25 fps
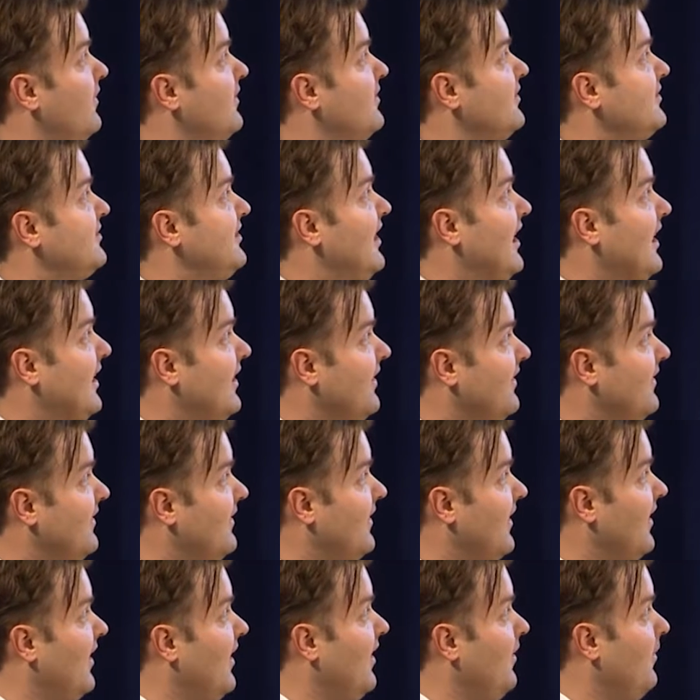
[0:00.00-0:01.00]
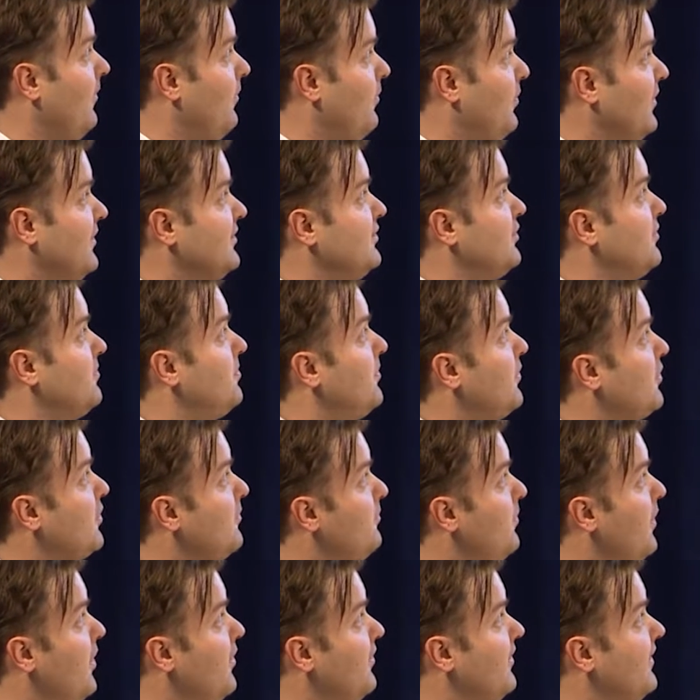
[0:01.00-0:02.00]
second principal
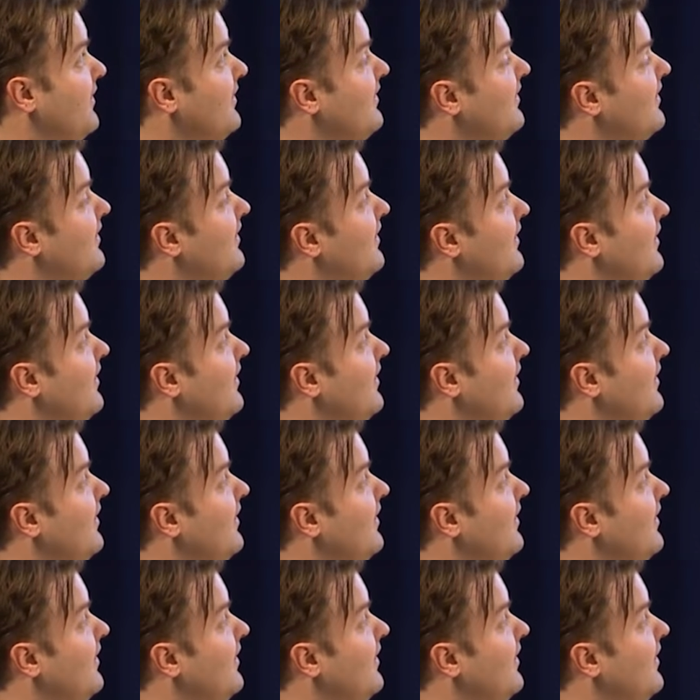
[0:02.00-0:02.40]
component